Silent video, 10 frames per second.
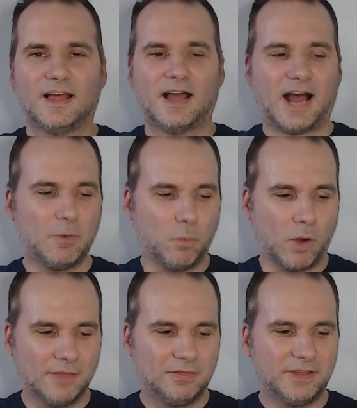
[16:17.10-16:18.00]
I
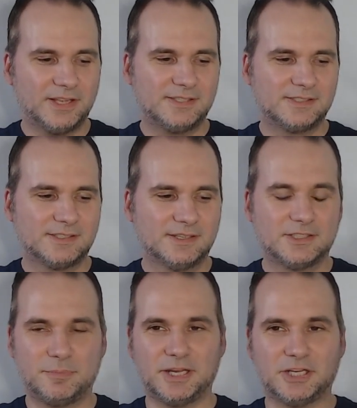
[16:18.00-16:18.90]
want this
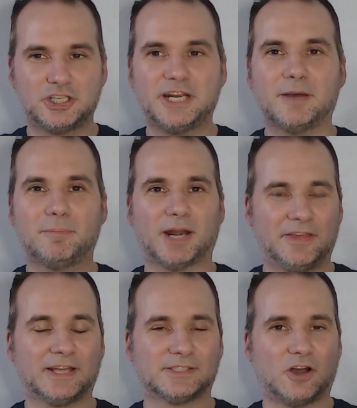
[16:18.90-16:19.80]
to be Cheetah, but I
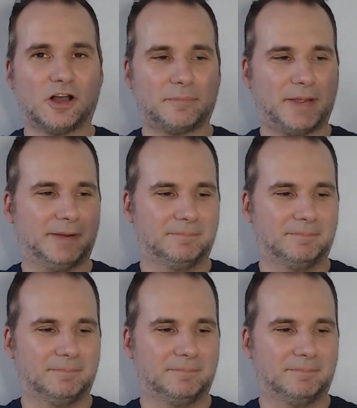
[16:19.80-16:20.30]
think it's Hawkman.